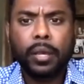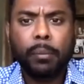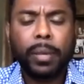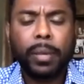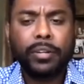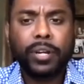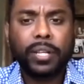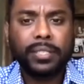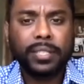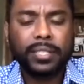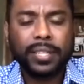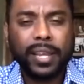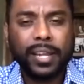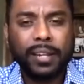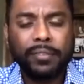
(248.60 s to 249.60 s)
metrics
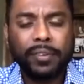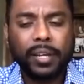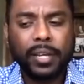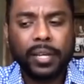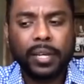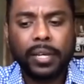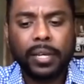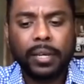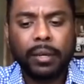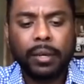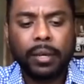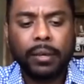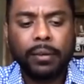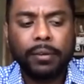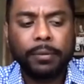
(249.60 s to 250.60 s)
is kind of
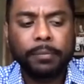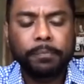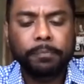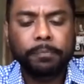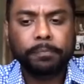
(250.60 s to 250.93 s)
a